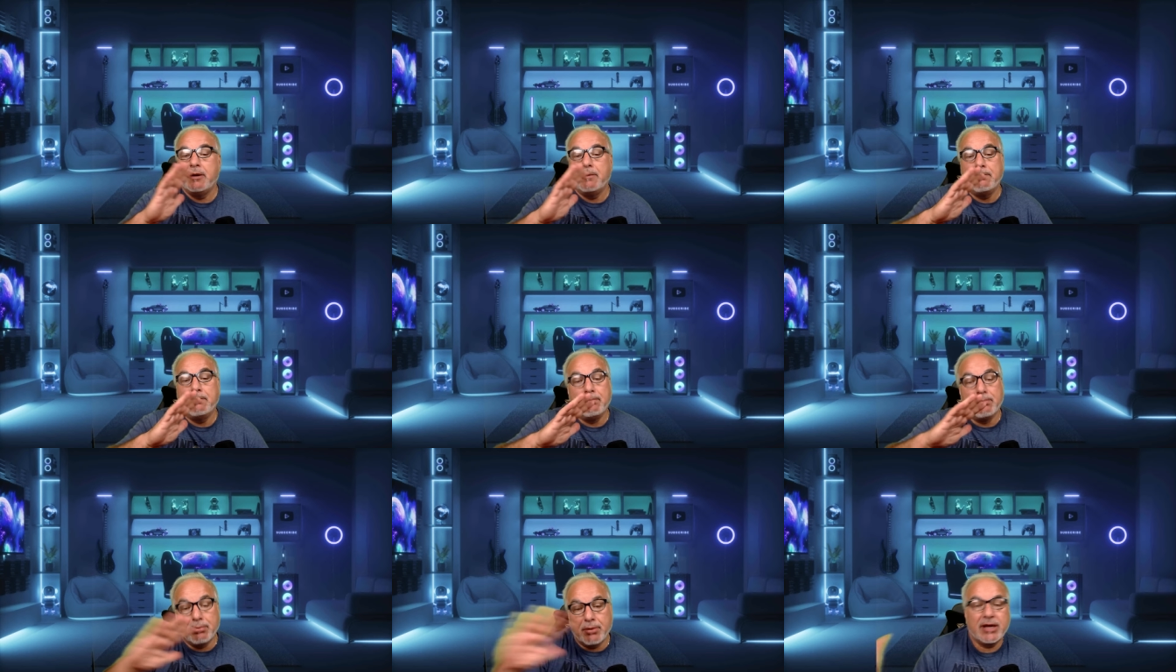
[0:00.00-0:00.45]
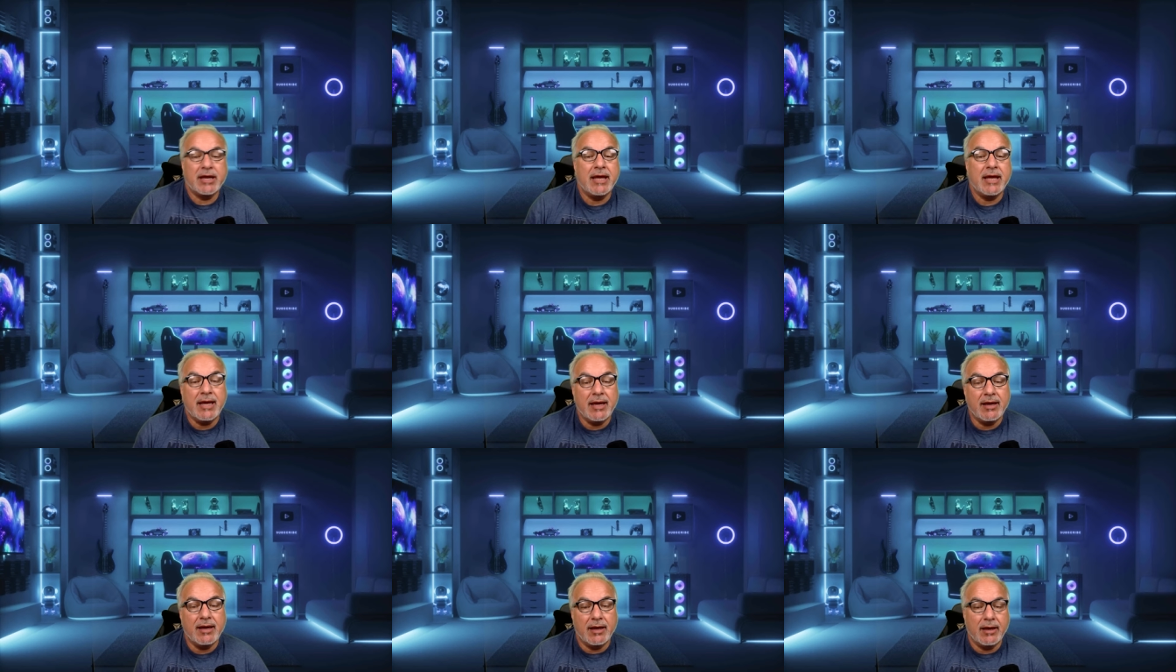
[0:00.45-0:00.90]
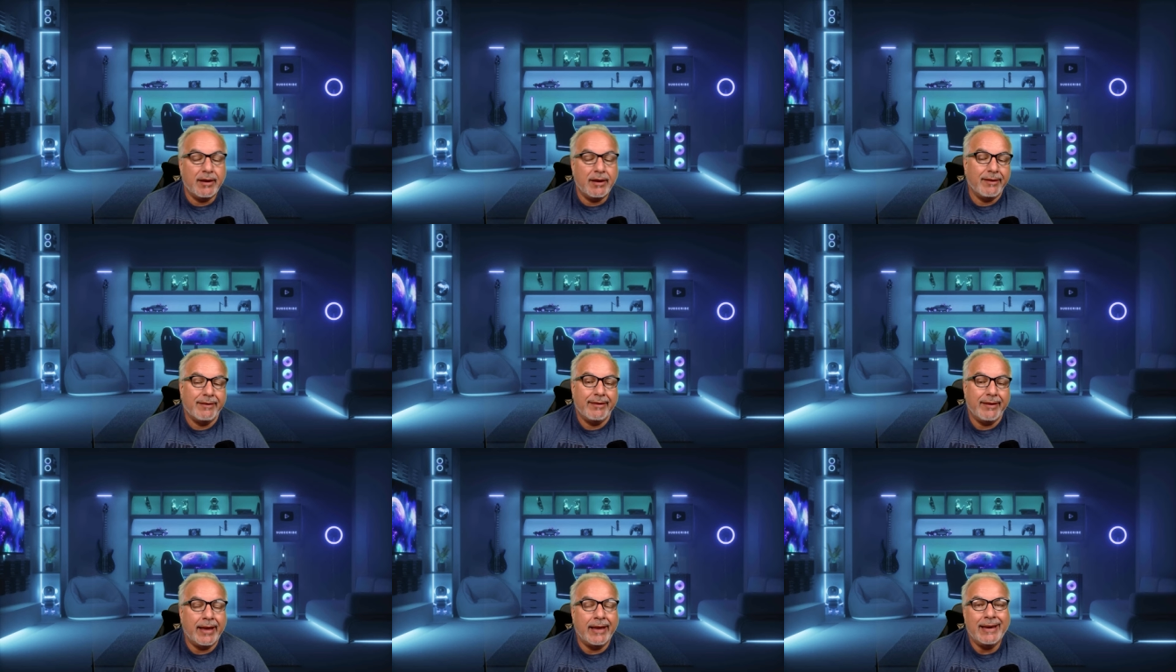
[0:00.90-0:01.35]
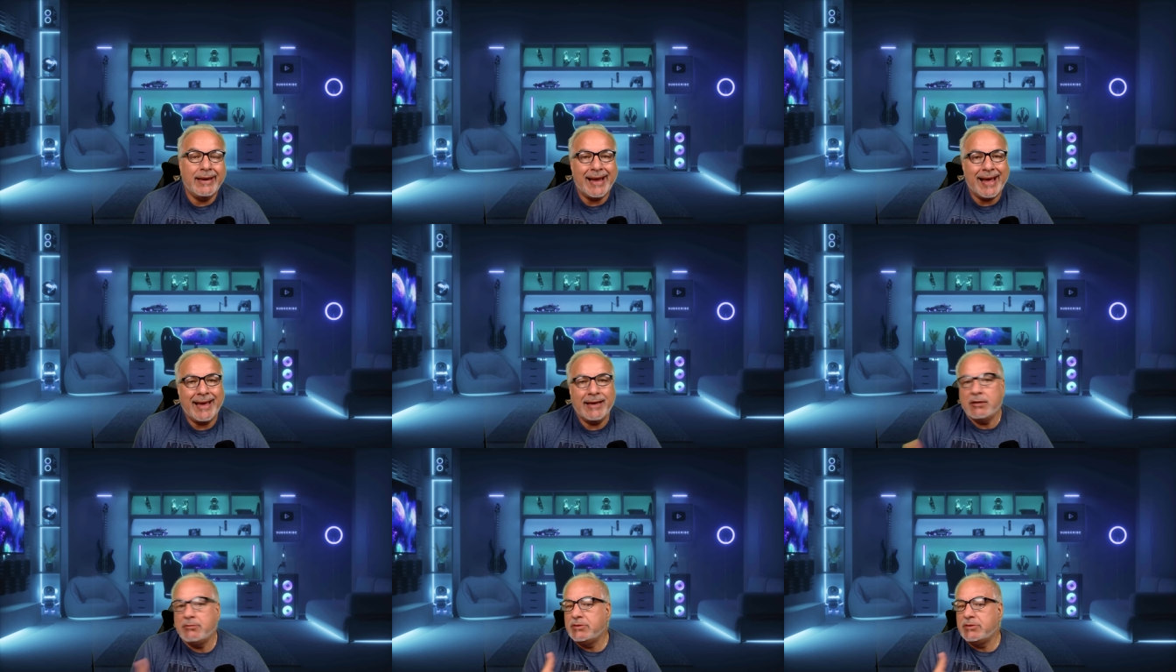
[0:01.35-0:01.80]
Bricking an
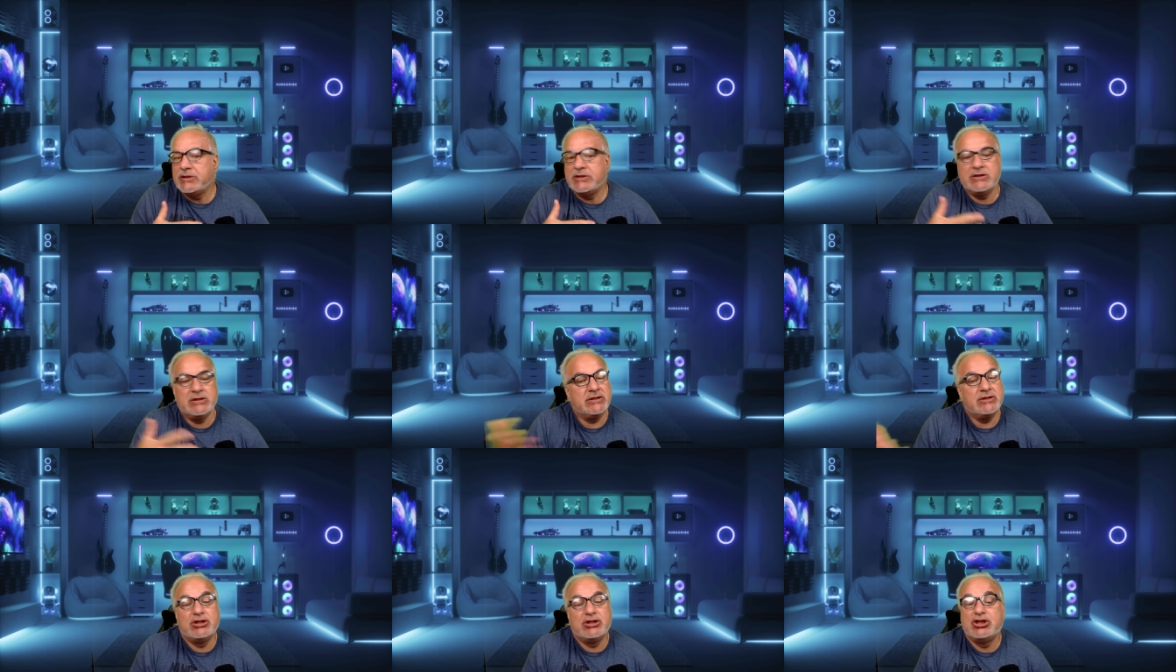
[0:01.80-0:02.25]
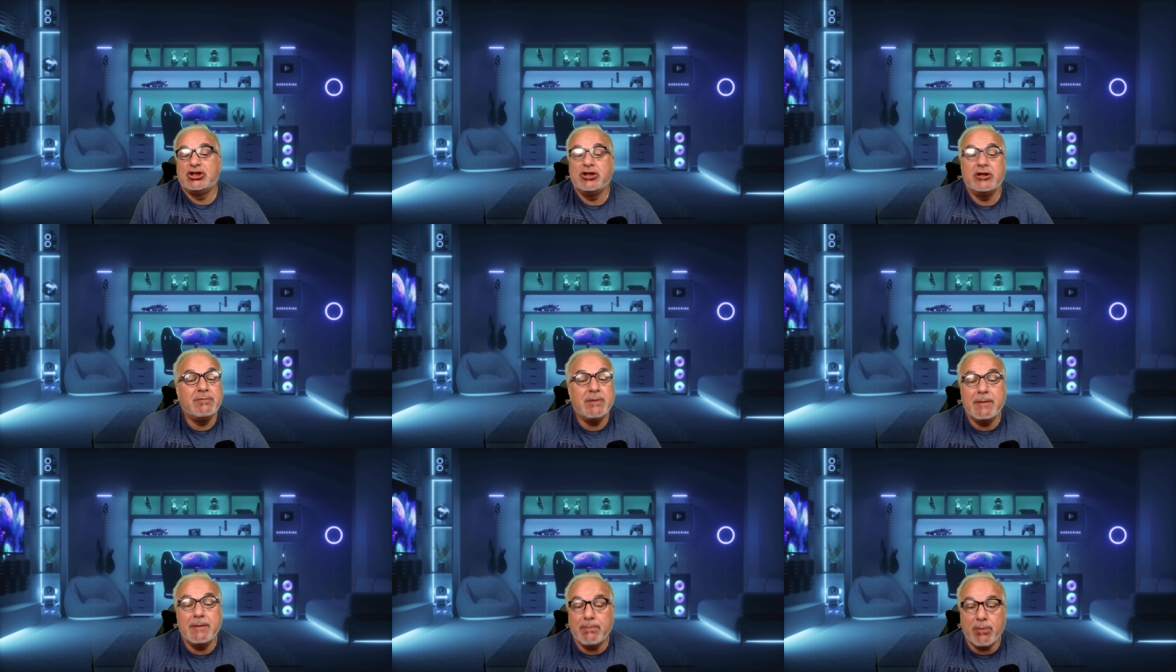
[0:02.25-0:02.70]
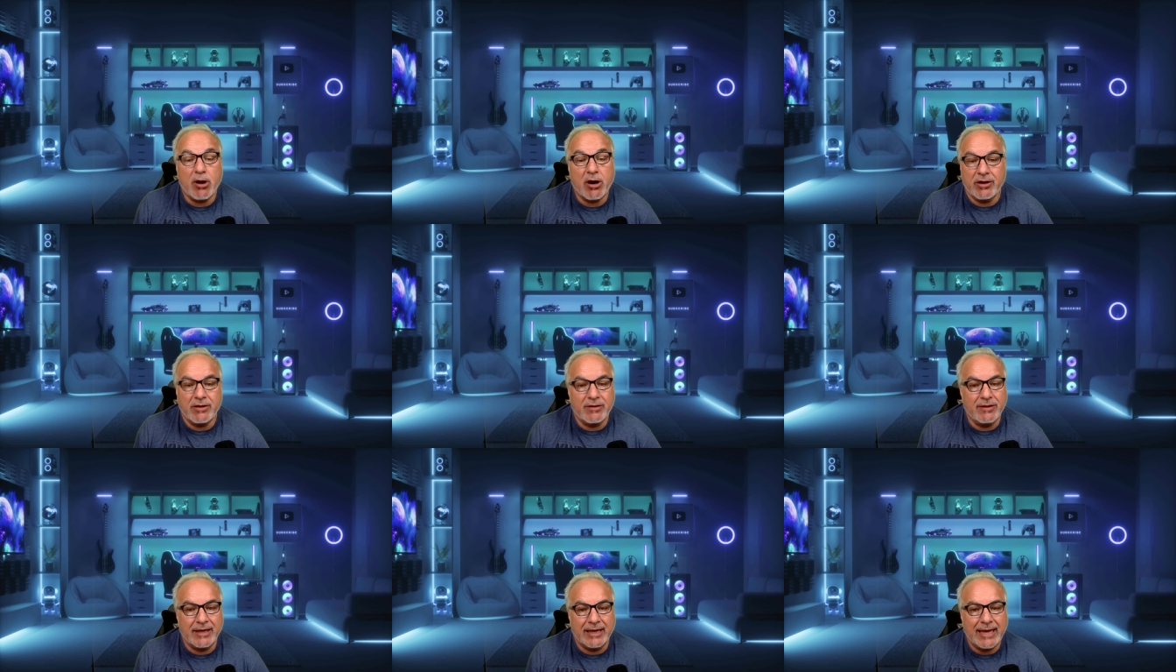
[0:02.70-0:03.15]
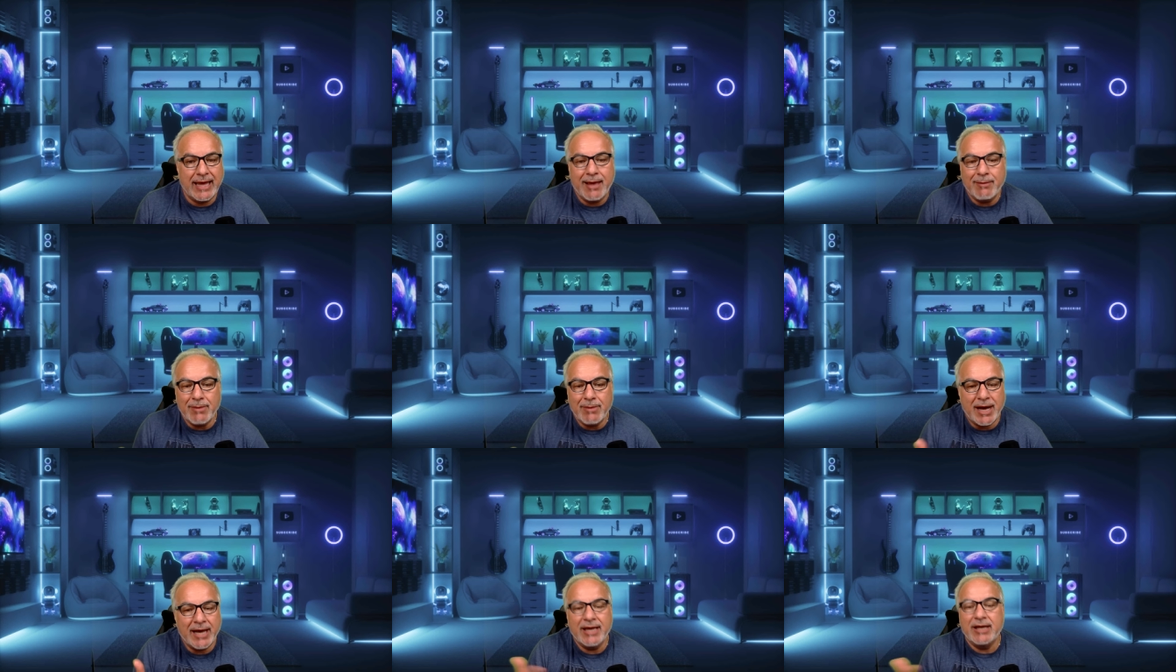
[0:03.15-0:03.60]
item is should be part of the
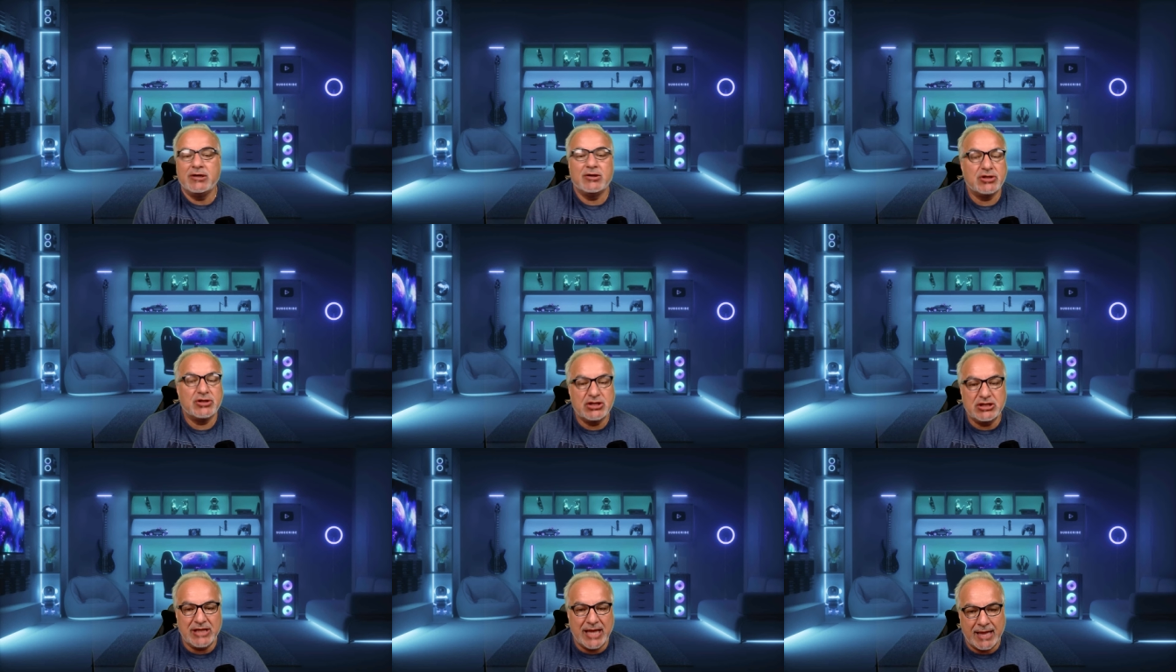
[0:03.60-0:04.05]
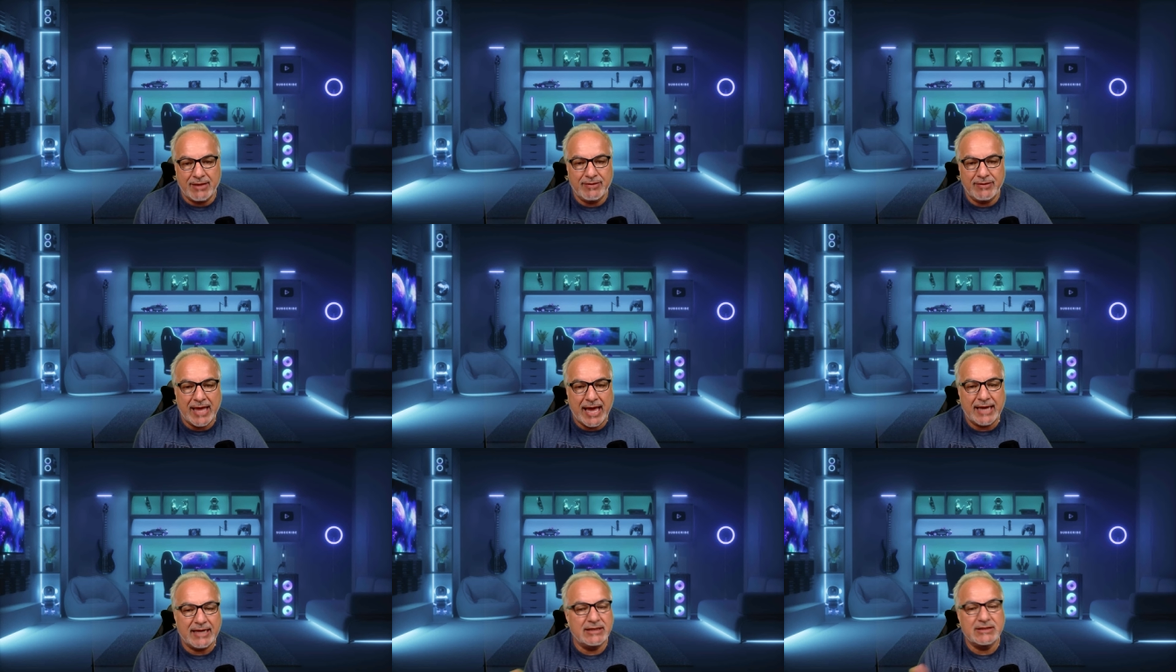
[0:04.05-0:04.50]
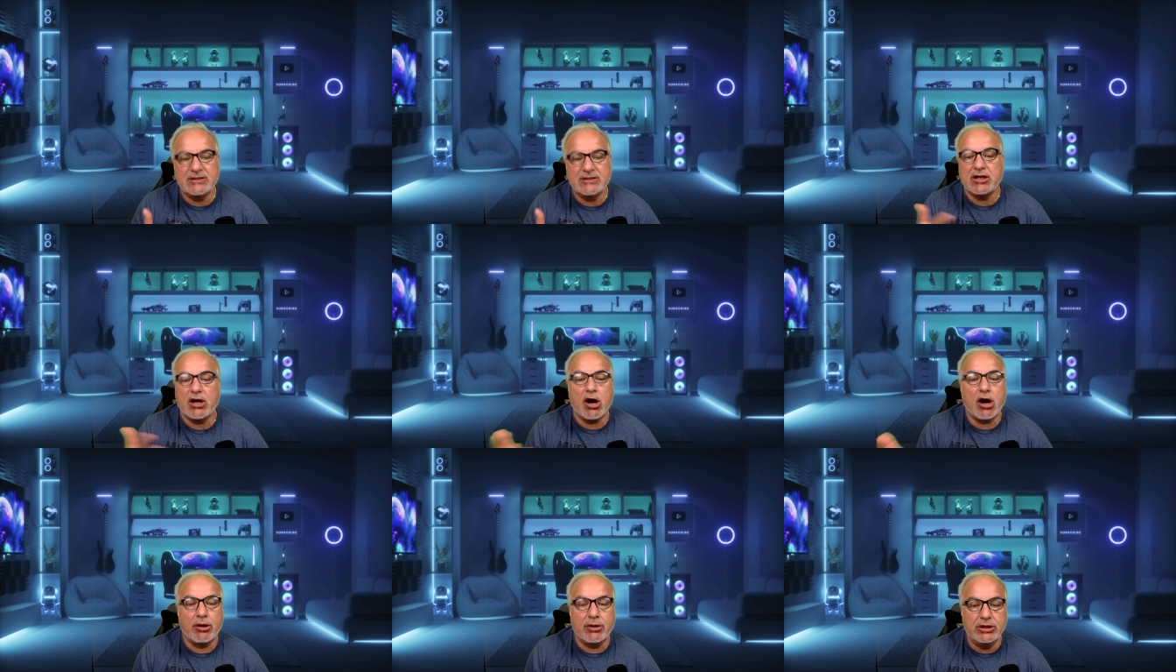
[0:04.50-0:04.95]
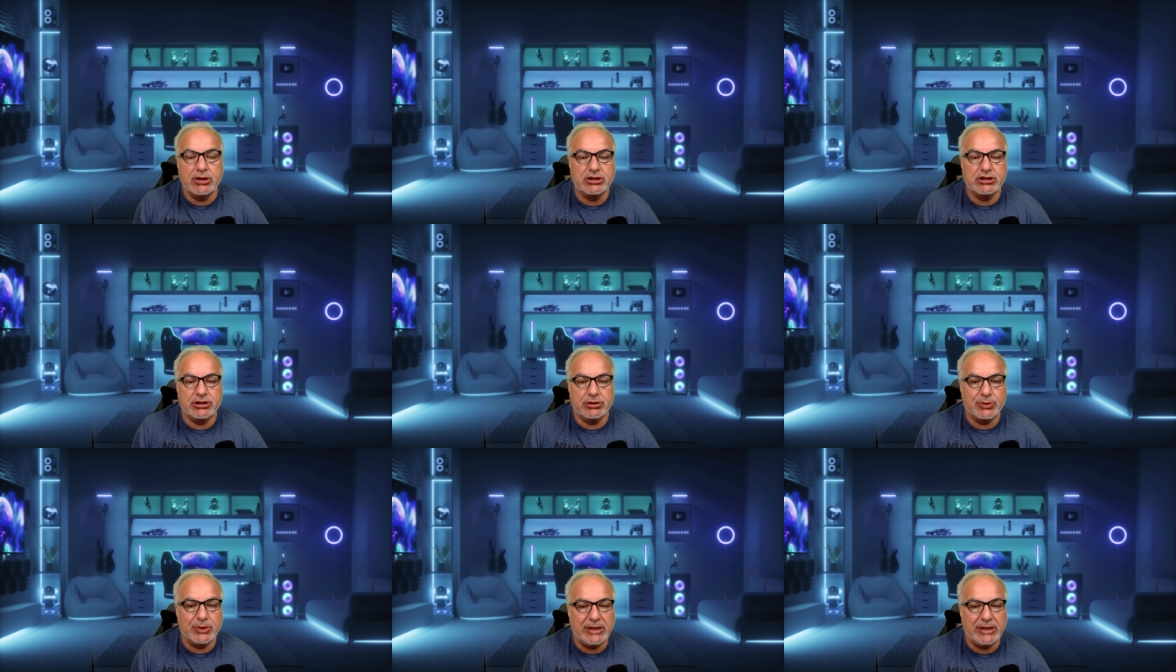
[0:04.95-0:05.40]
game. I understand that. It's
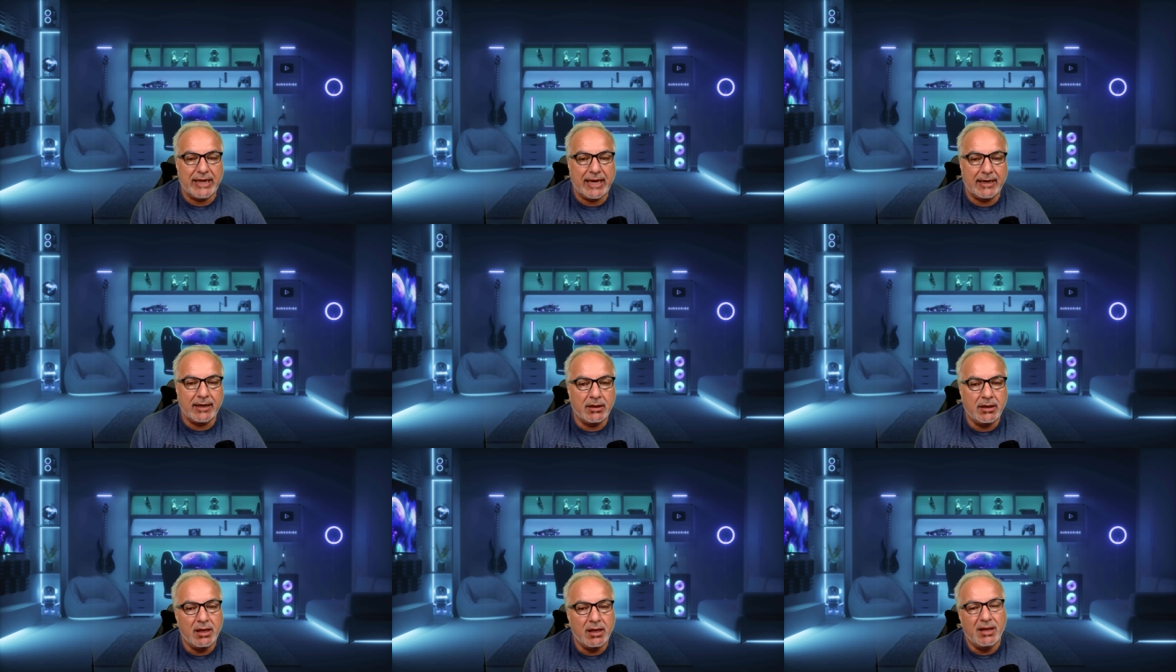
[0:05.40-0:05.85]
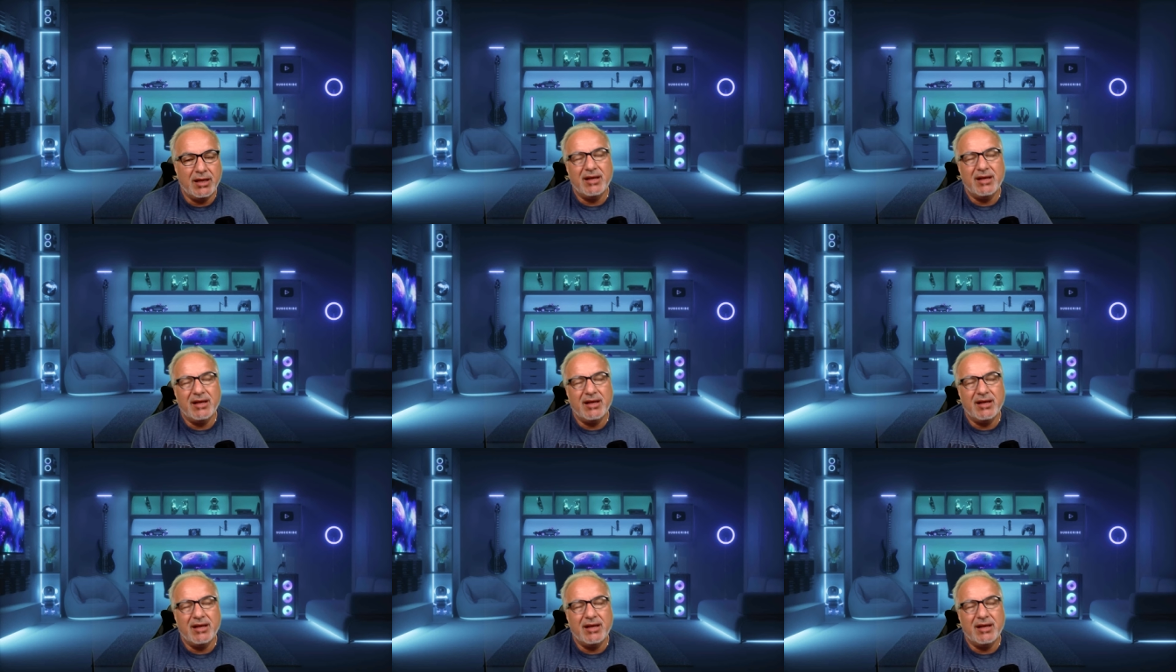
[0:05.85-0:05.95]
RNG related.